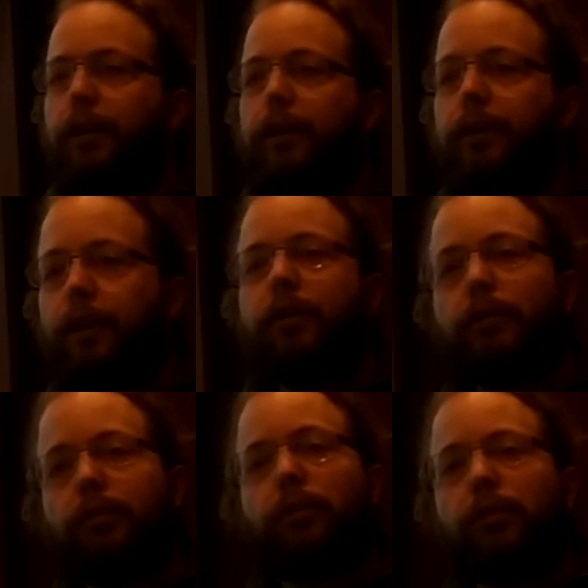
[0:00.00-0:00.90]
the entire thing
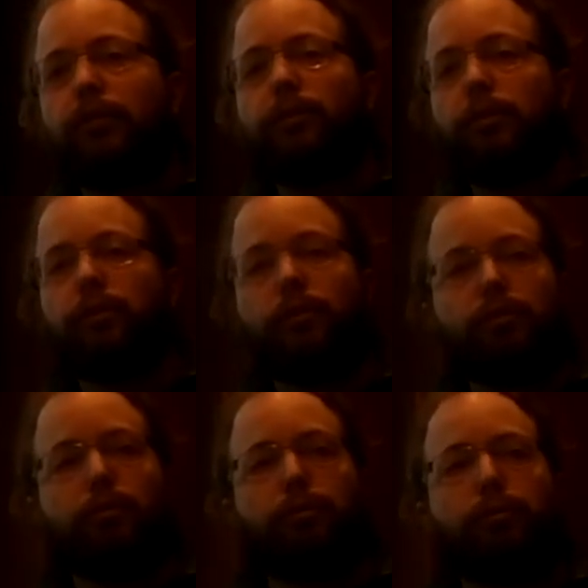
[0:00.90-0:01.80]
uh,
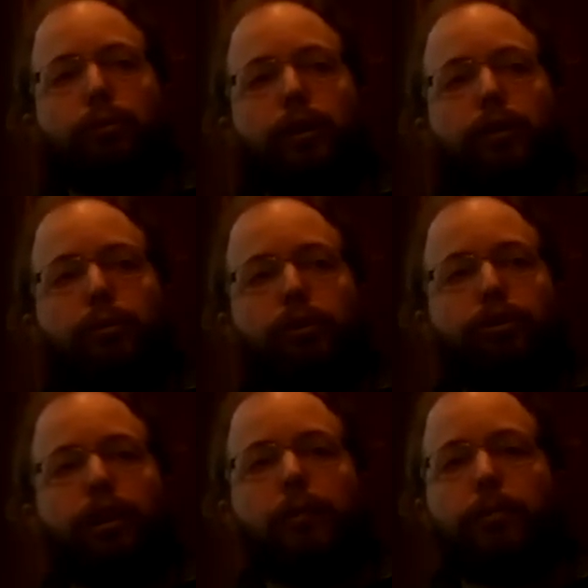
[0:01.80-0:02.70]
we're, we're
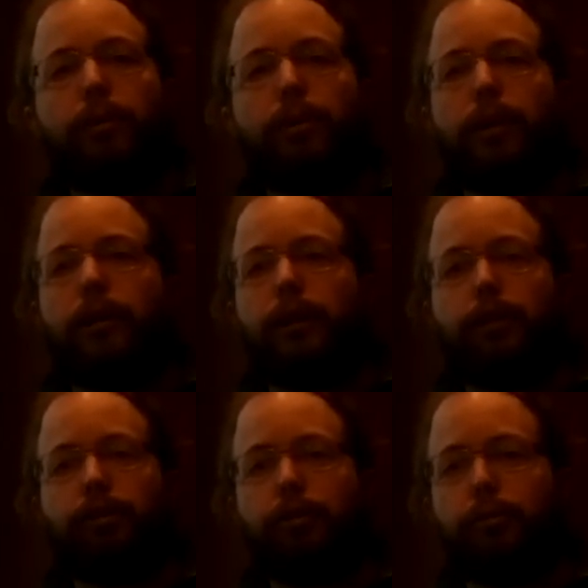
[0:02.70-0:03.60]
seeing more
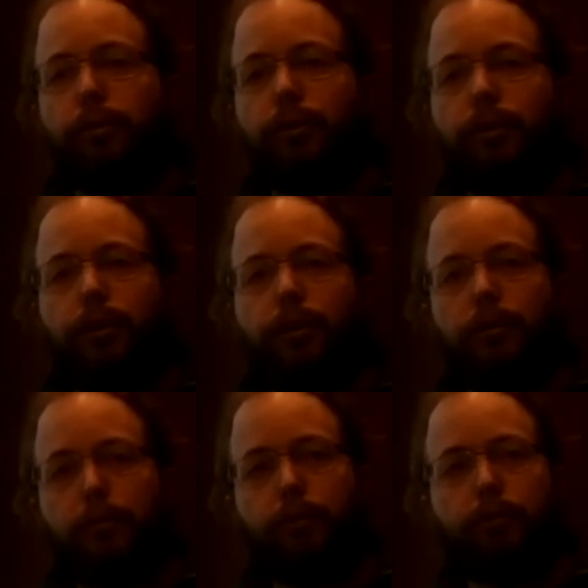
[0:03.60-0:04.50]
regulation, more
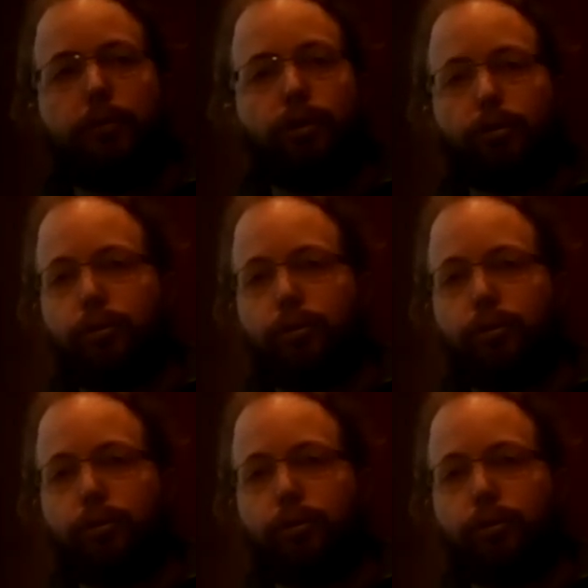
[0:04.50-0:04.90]
movement